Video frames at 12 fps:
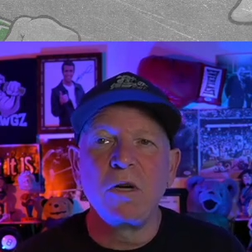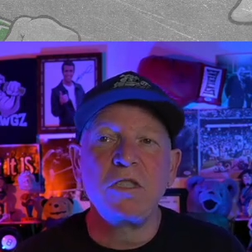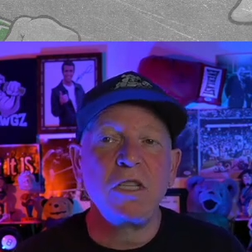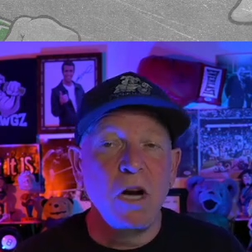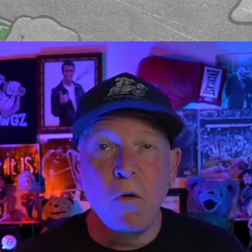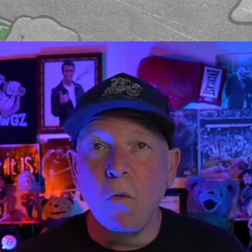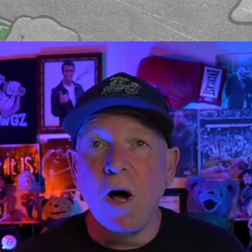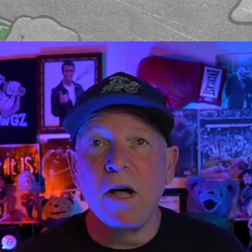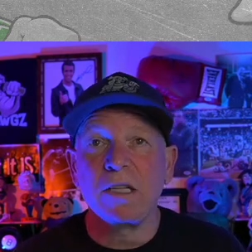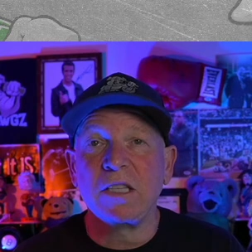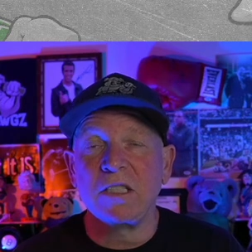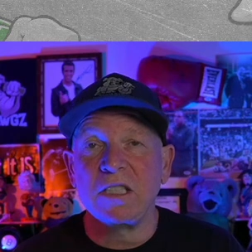which, you know, while
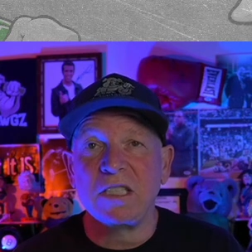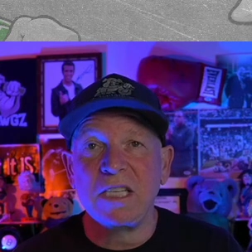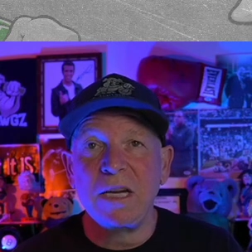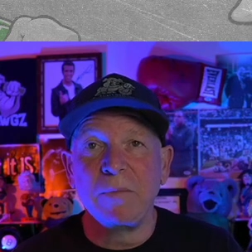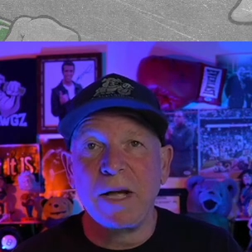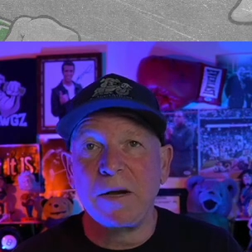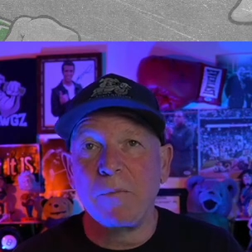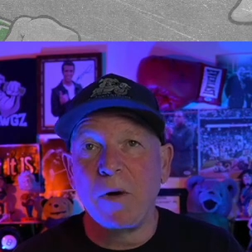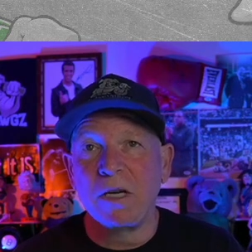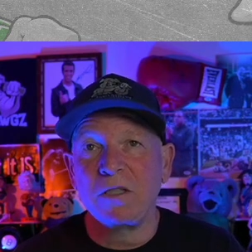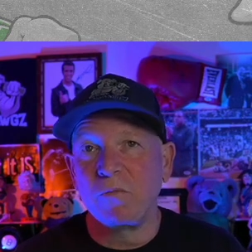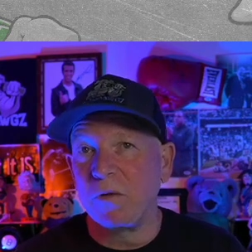it doesn't seem like
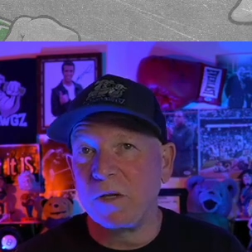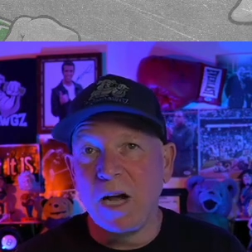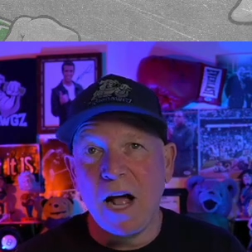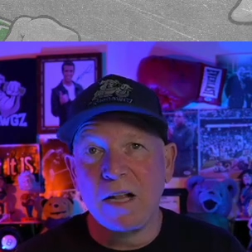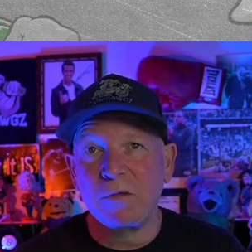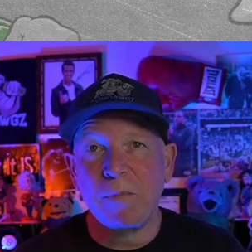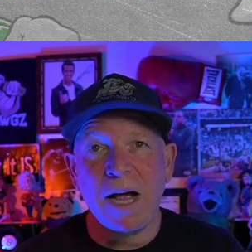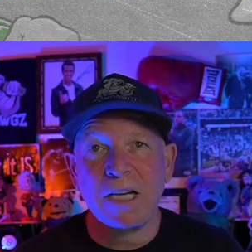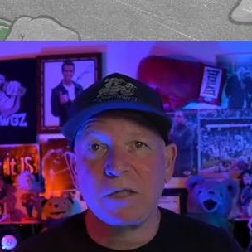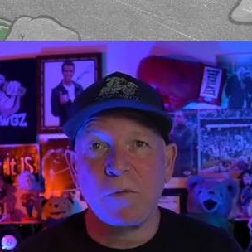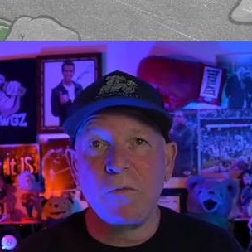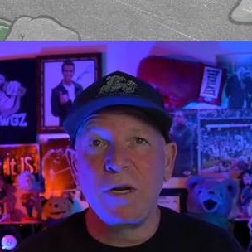much in college
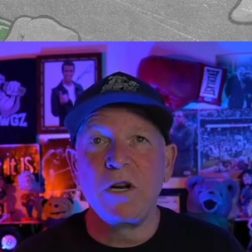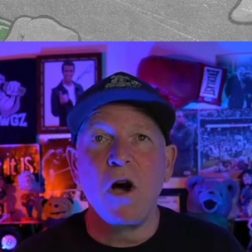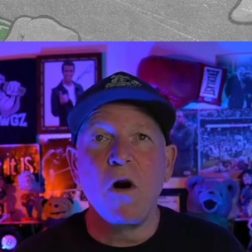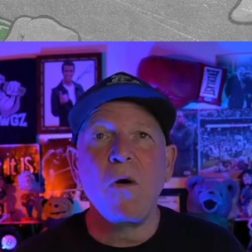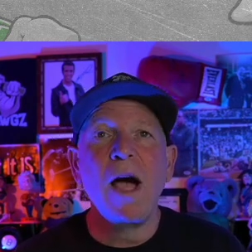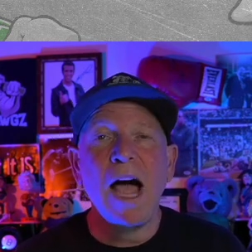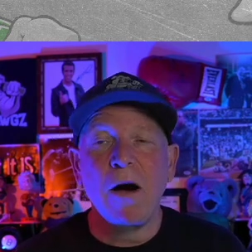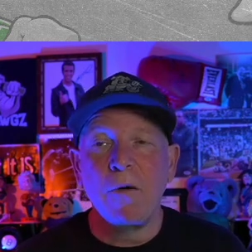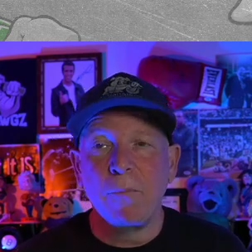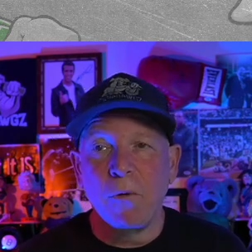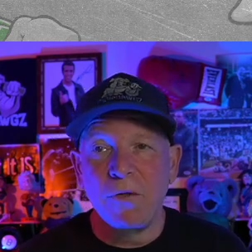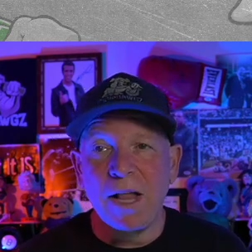basketball, we know how
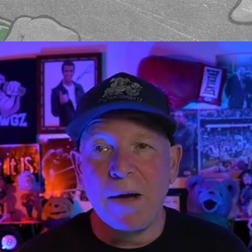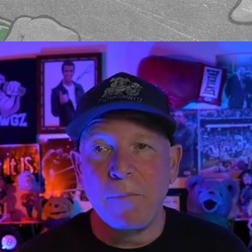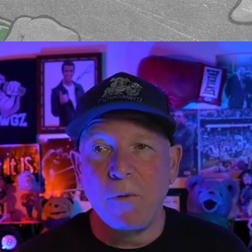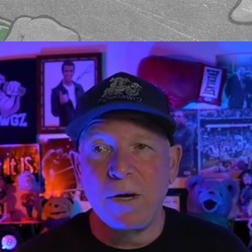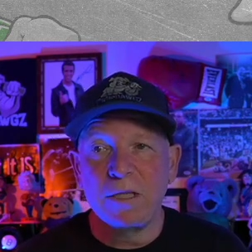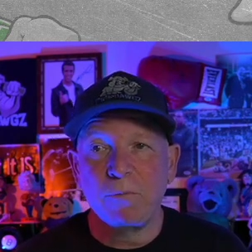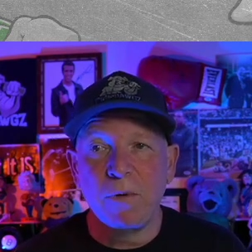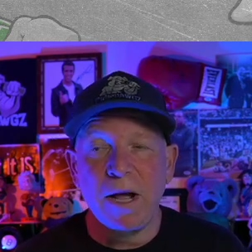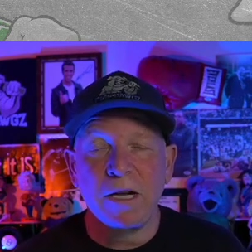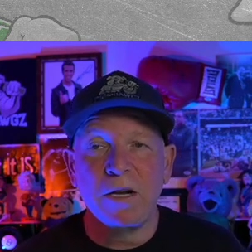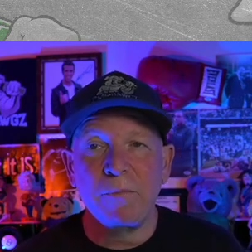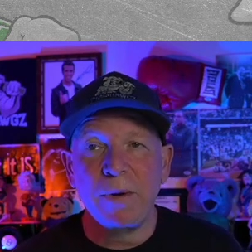important that point
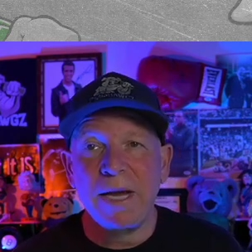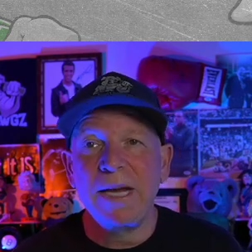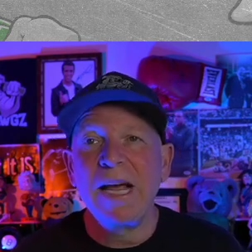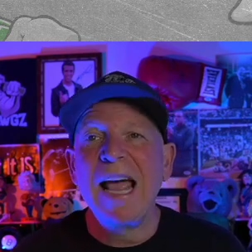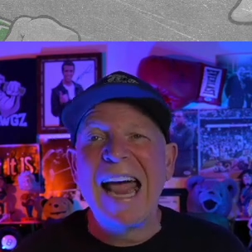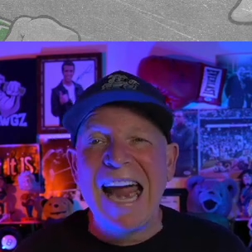spread can be.